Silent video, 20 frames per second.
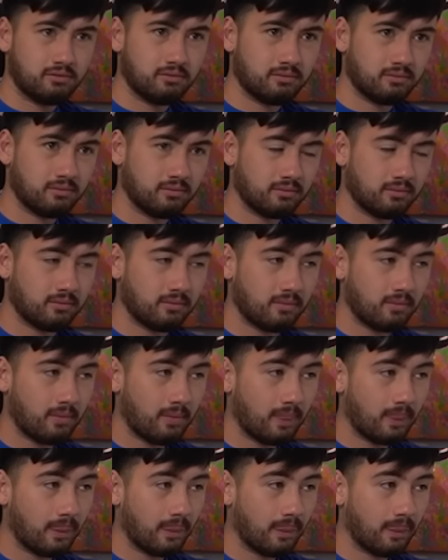
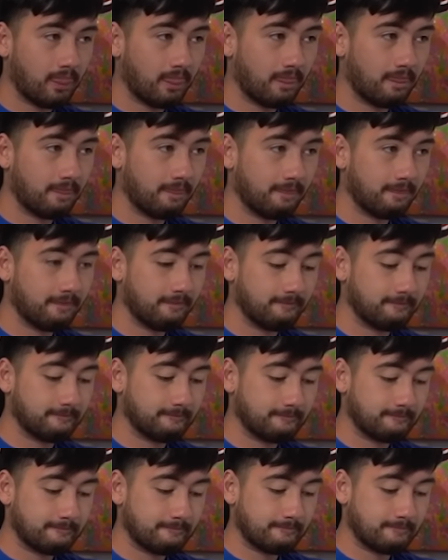
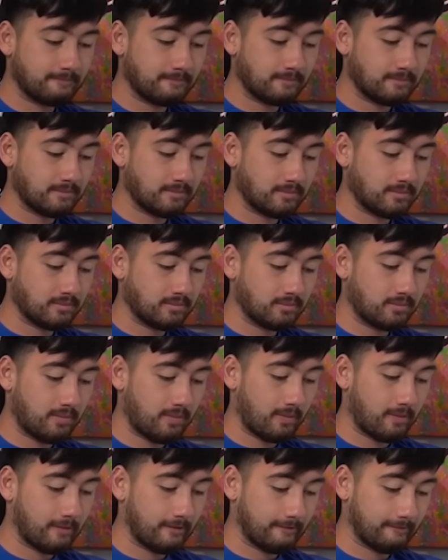
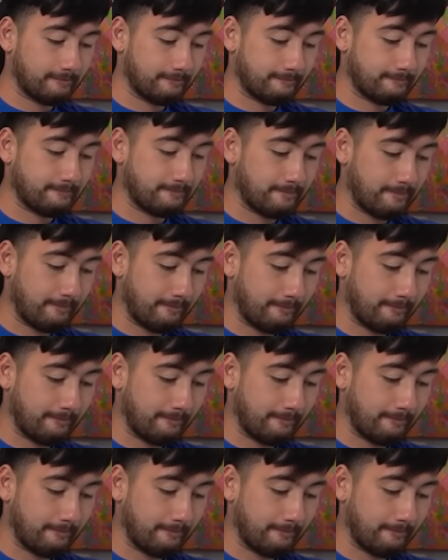(silent)